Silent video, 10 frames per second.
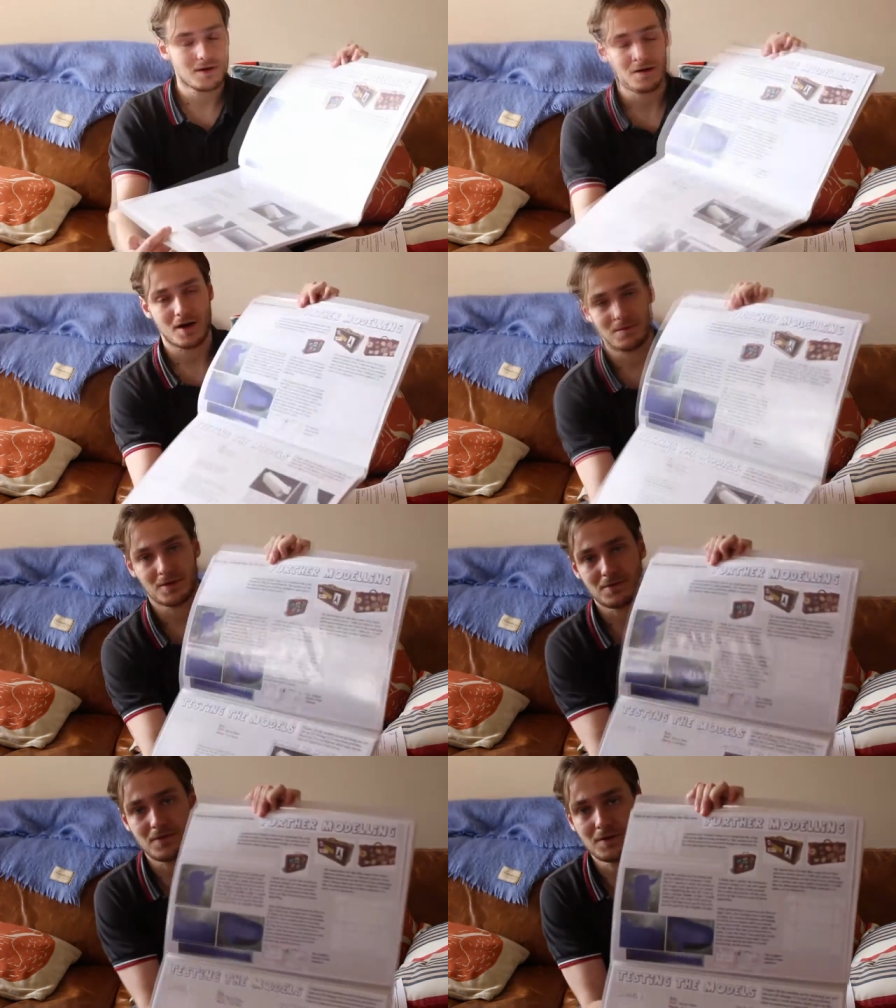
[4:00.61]
Oh, I'll
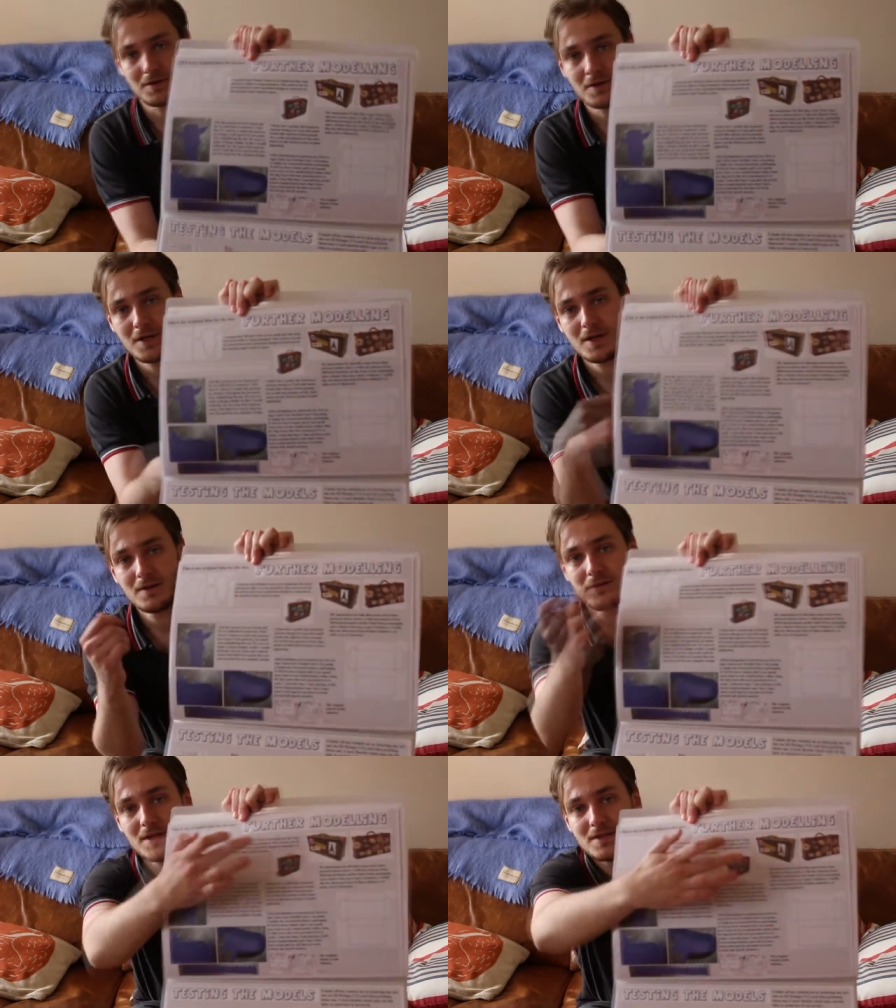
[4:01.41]
upload photo.
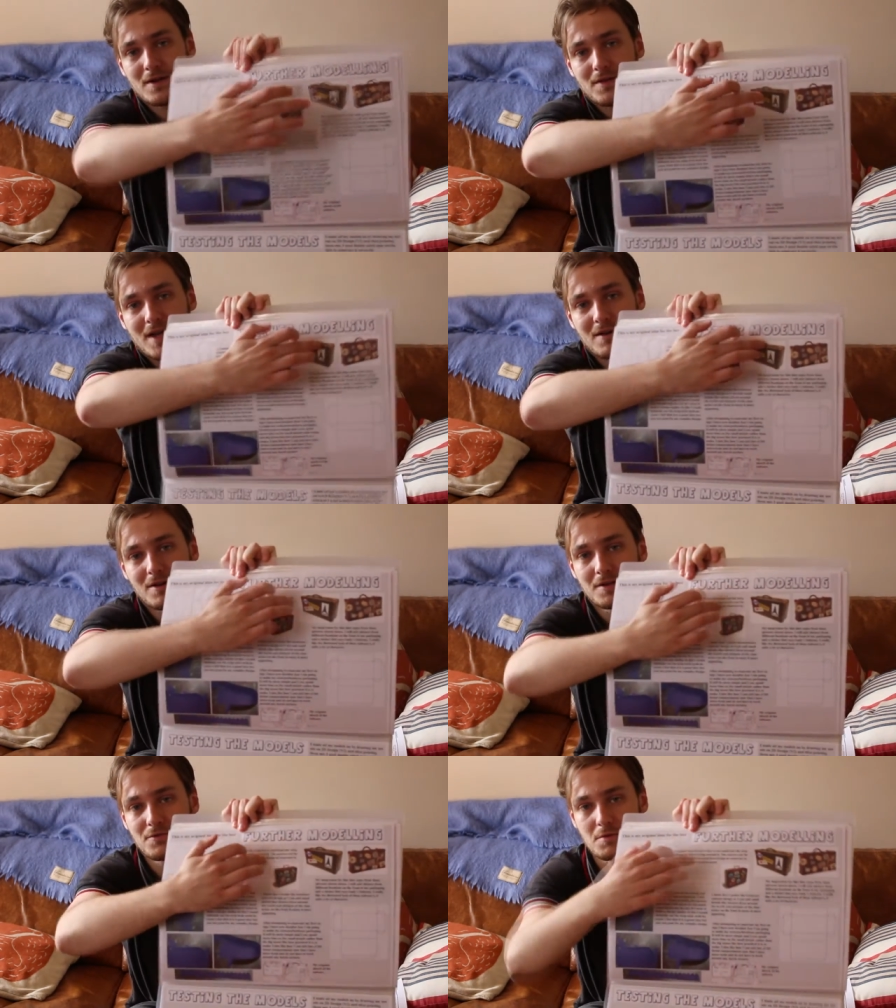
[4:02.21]
These are the
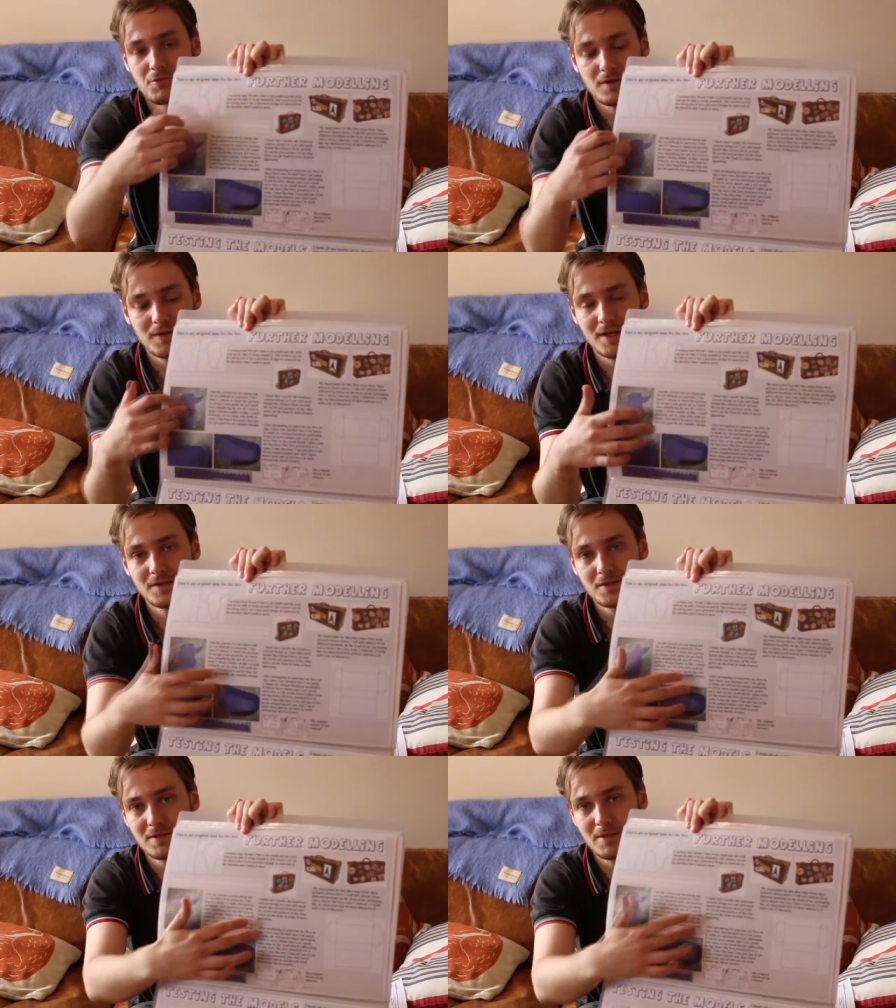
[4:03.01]
outlines for a
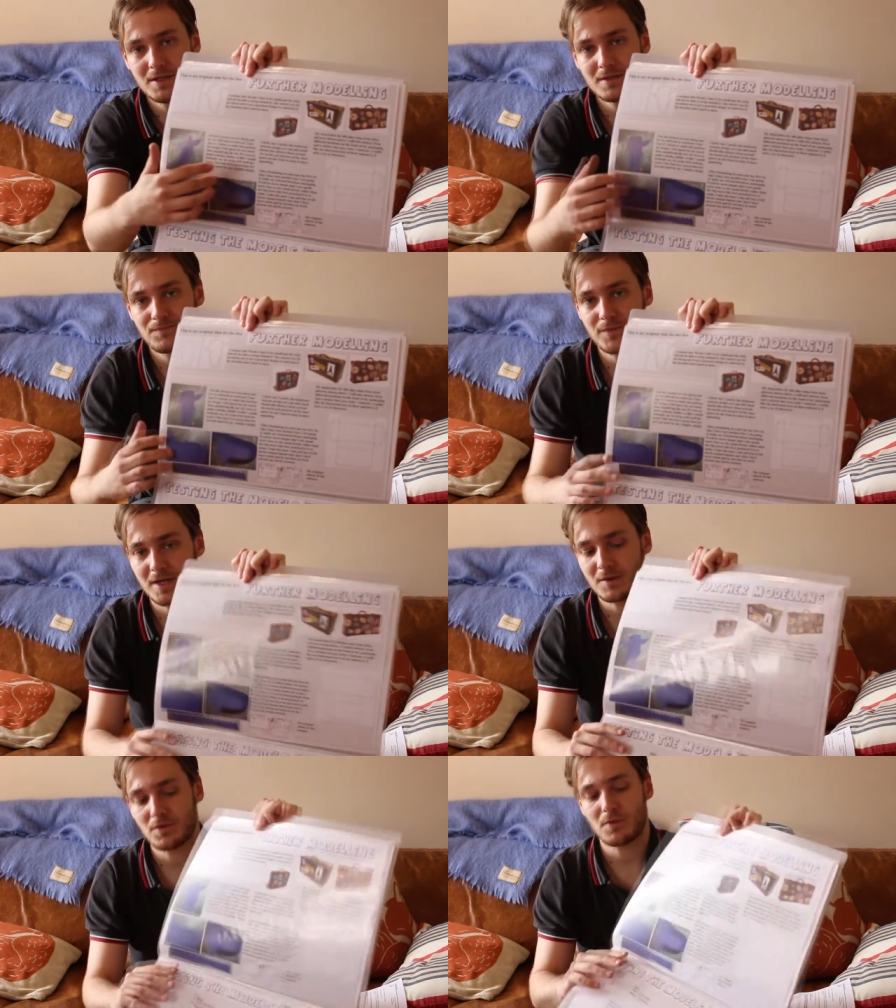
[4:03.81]
briefcase that she made,
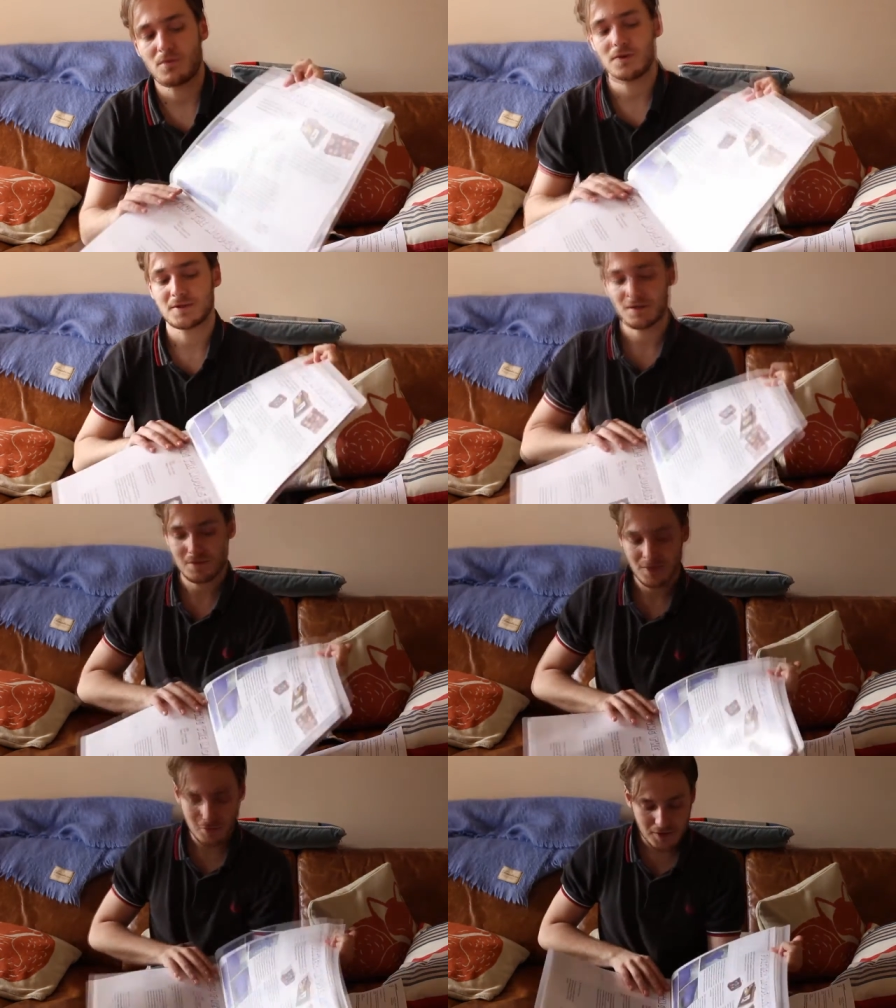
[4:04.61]
and what it was, it
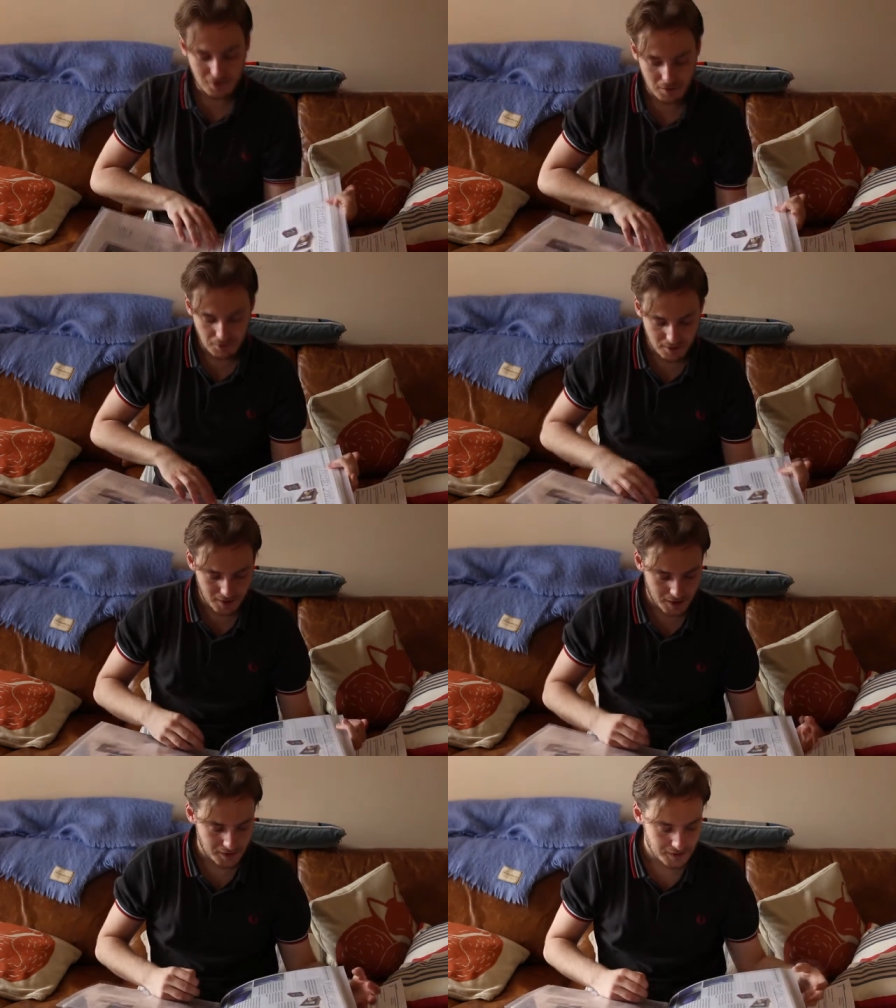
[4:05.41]
was a Toy Story
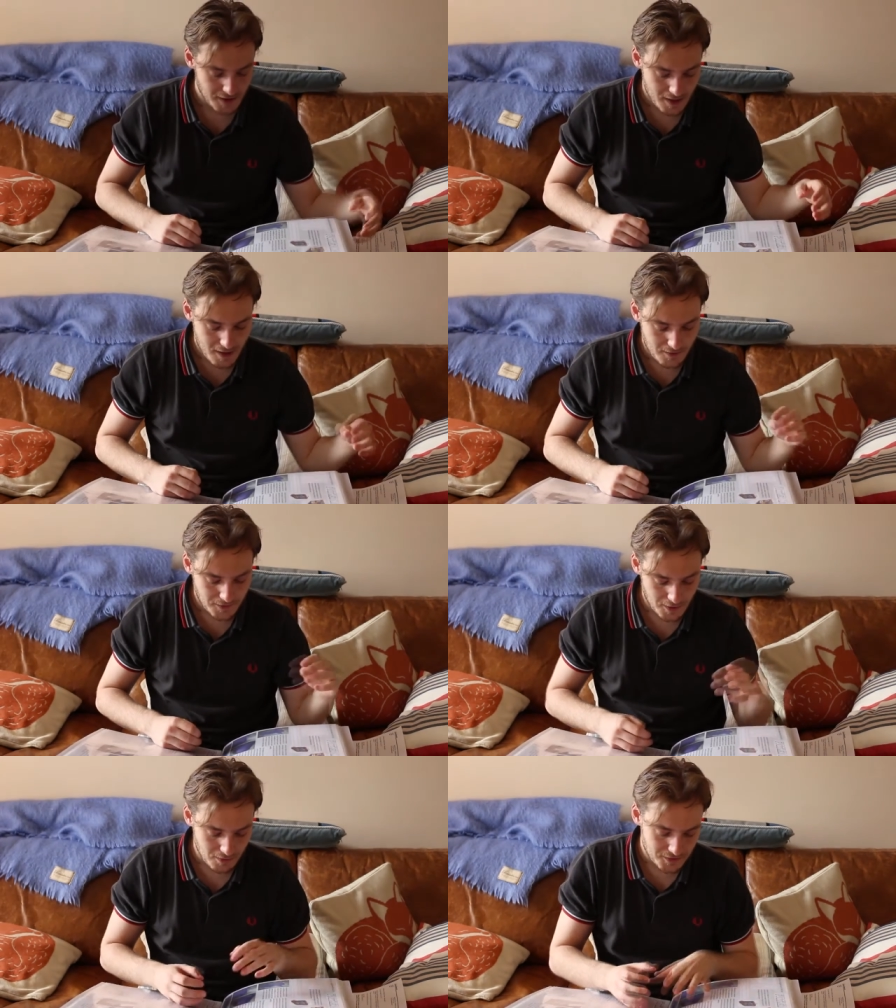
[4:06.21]
briefcase
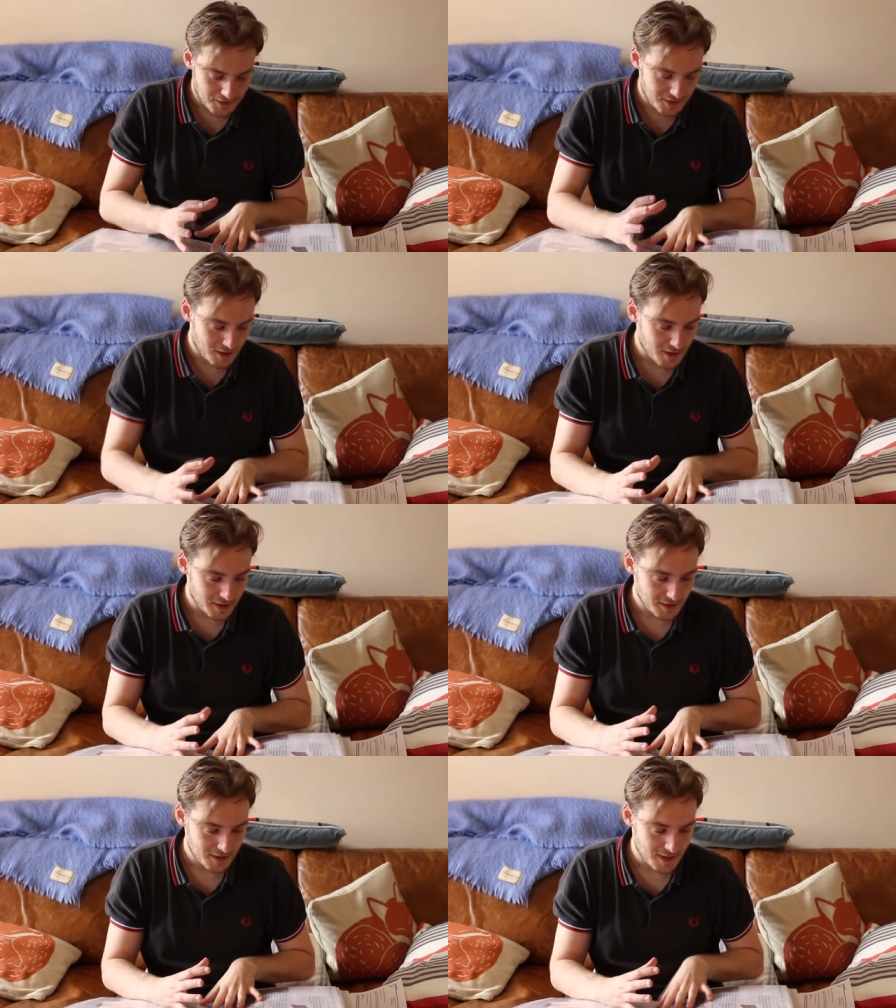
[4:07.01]
that was
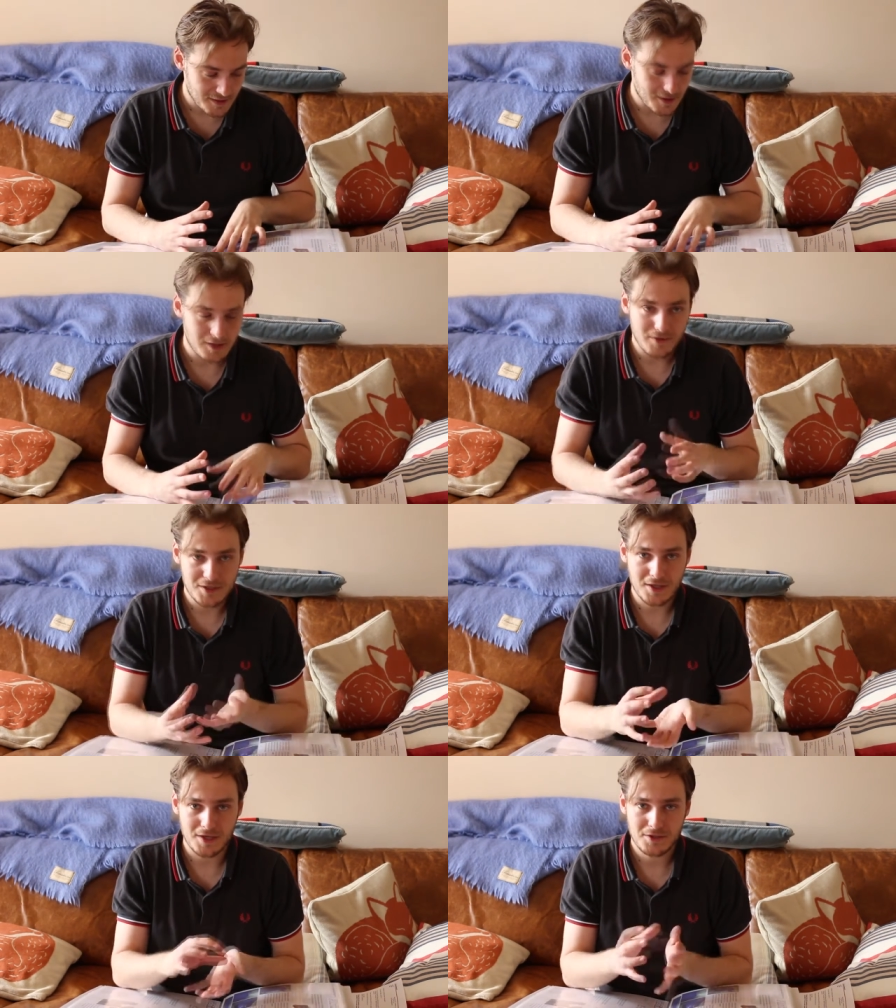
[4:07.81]
designed as a kind of
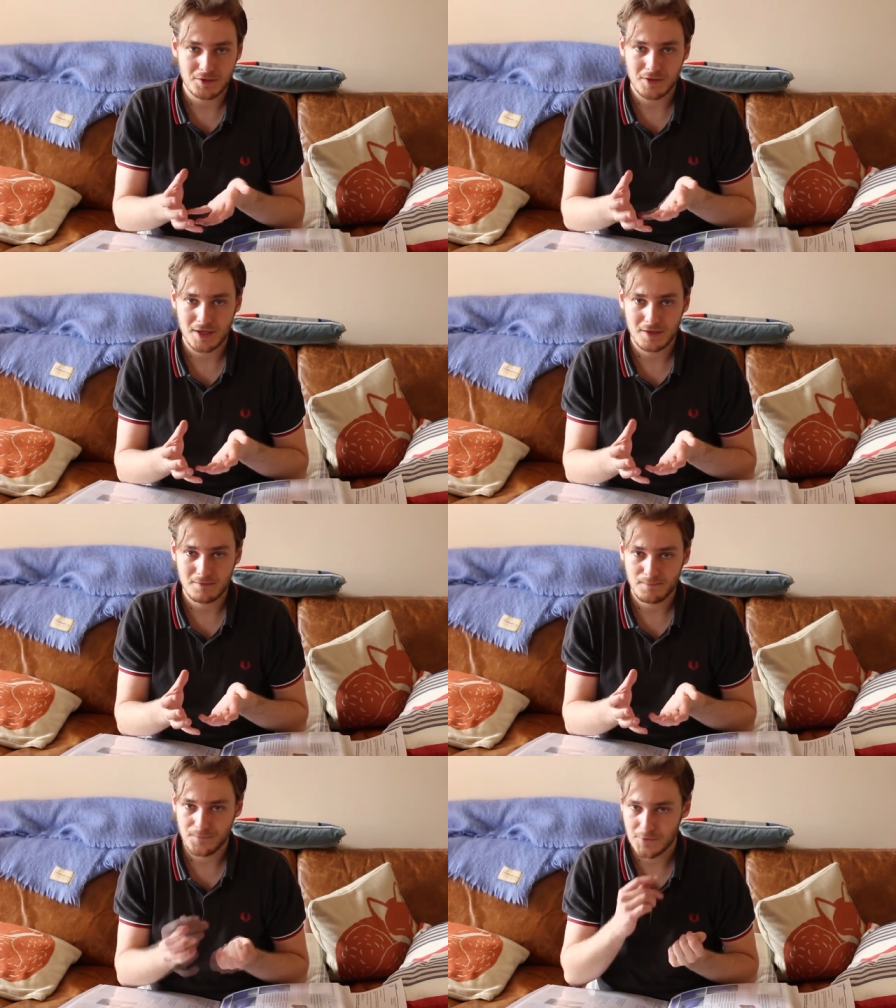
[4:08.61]
educational kit.